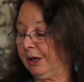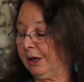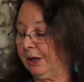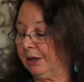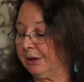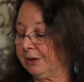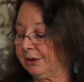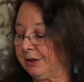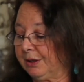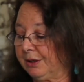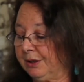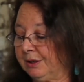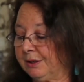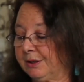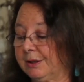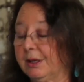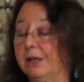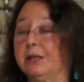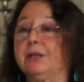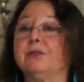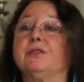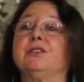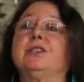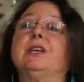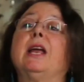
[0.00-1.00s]
and she
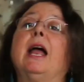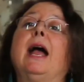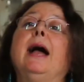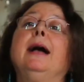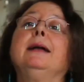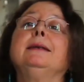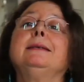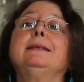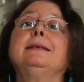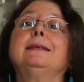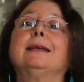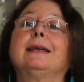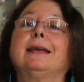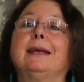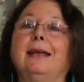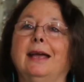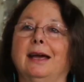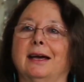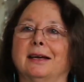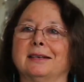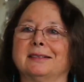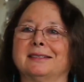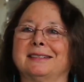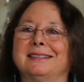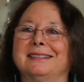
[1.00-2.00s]
said if she had to
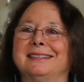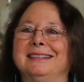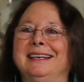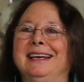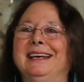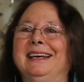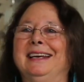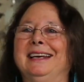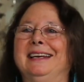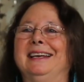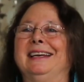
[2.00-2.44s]
guess,